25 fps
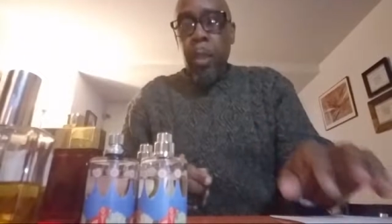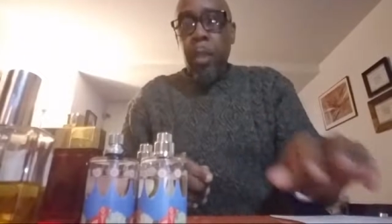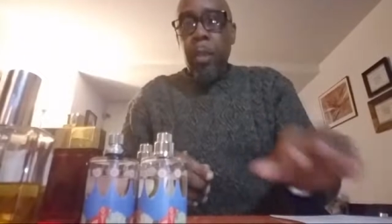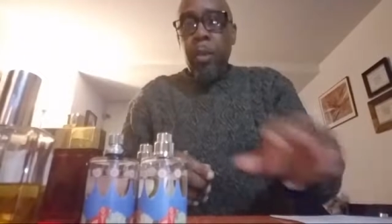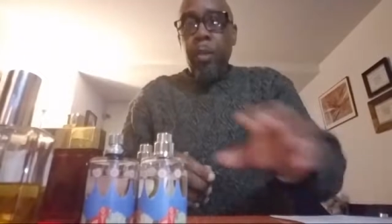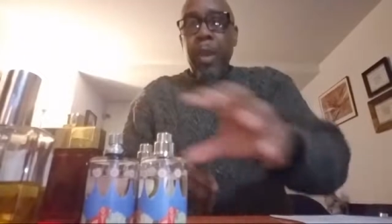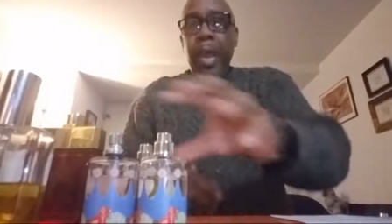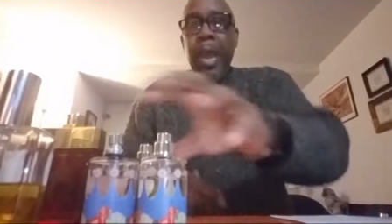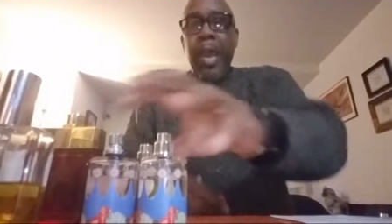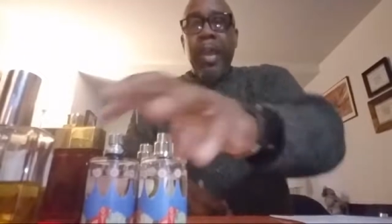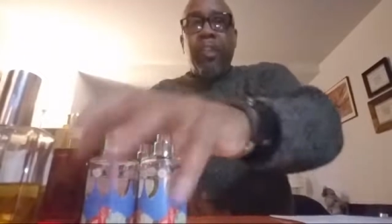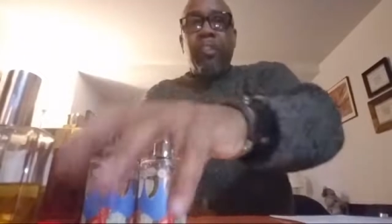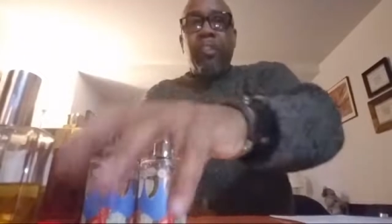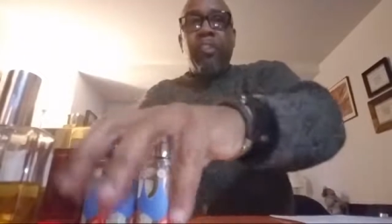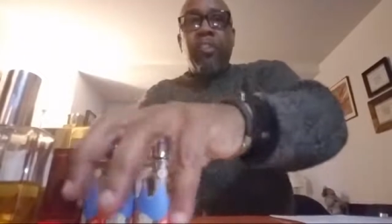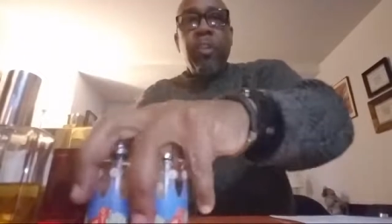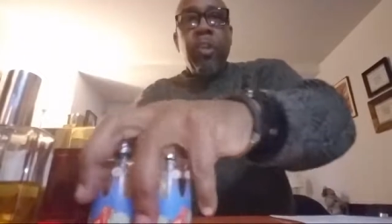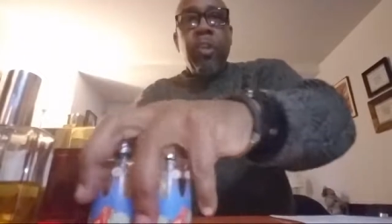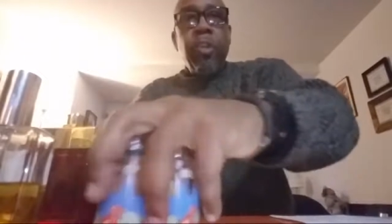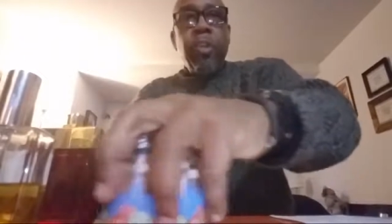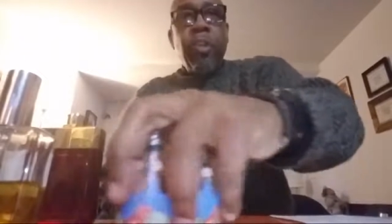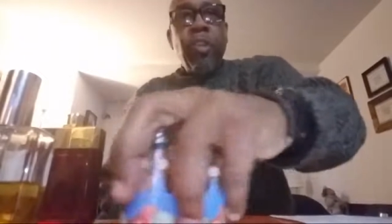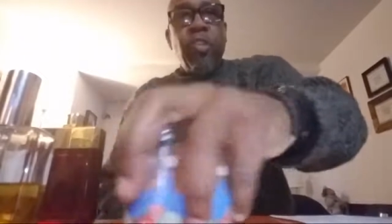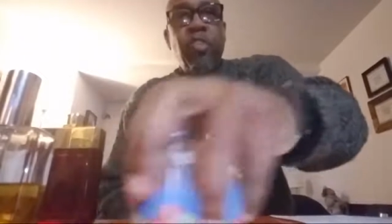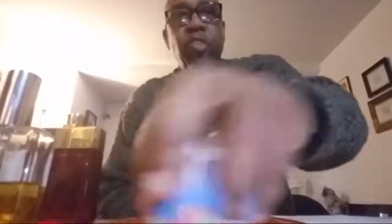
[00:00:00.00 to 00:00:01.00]
Next,
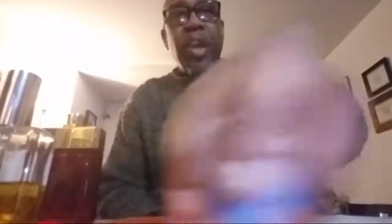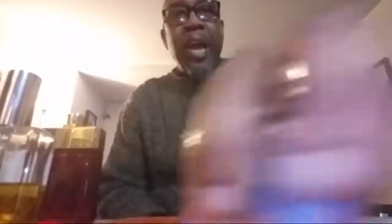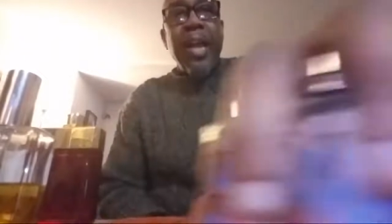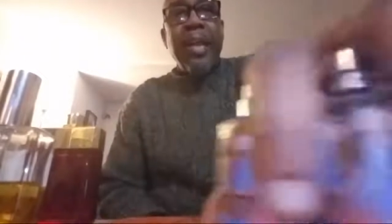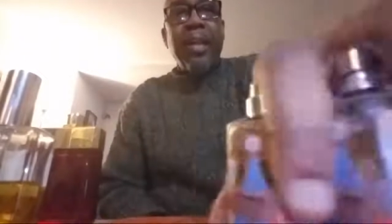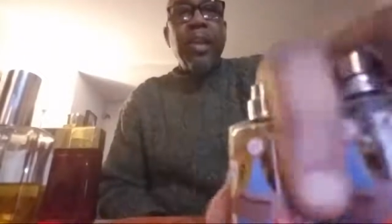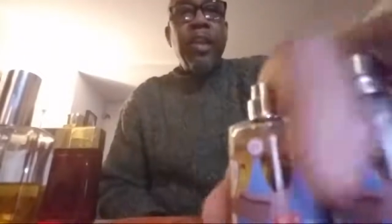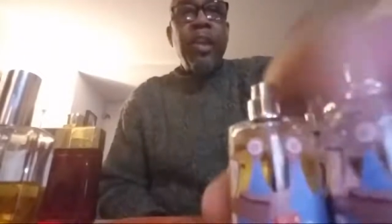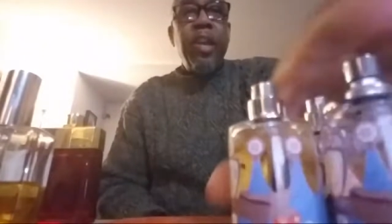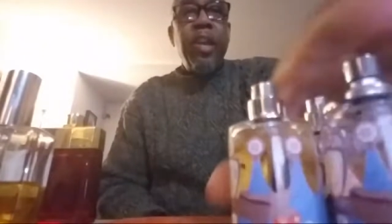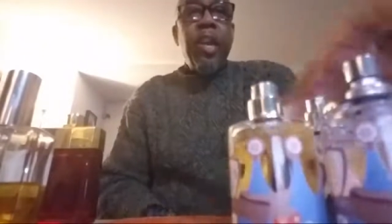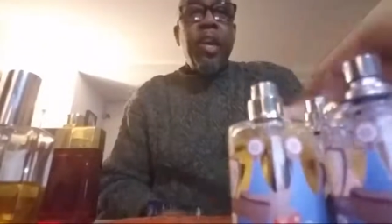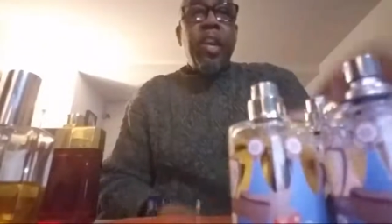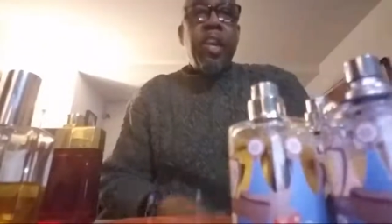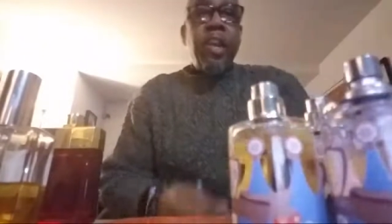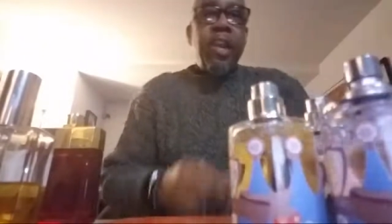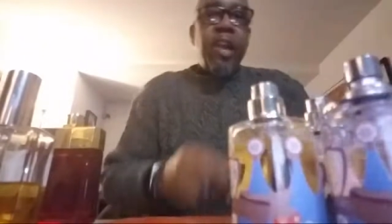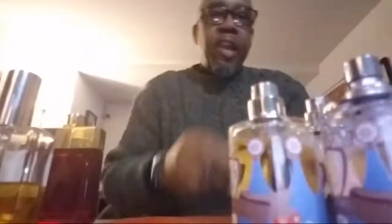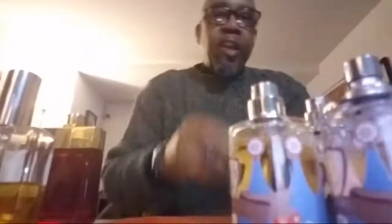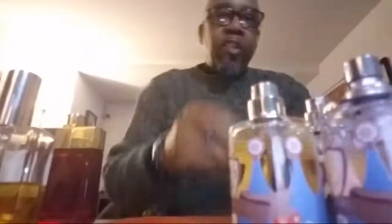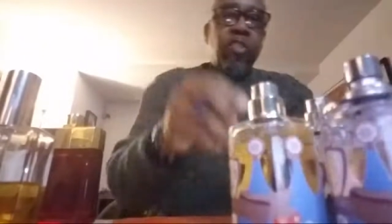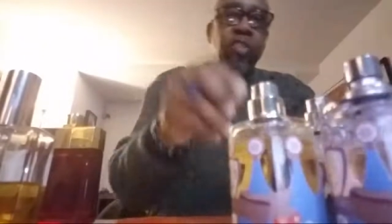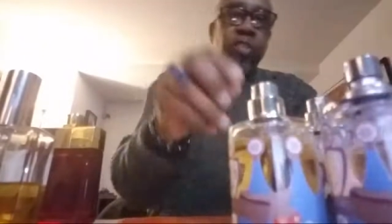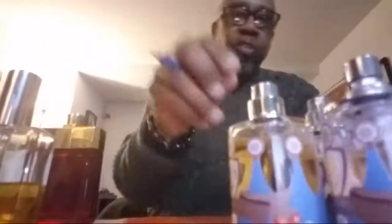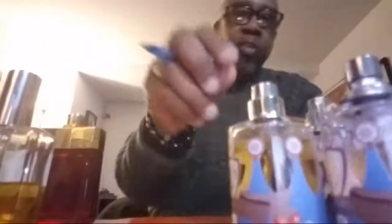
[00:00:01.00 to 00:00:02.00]
the chocolatier
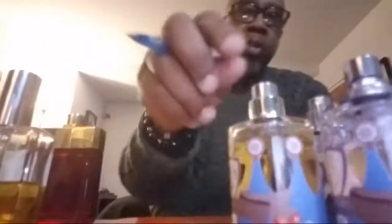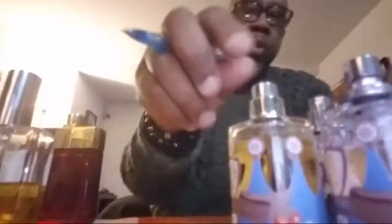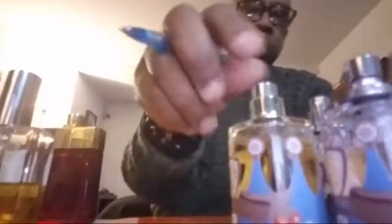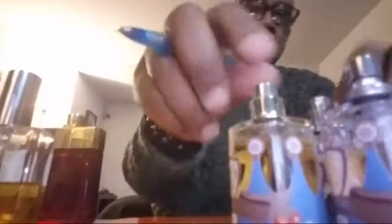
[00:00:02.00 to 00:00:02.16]
collection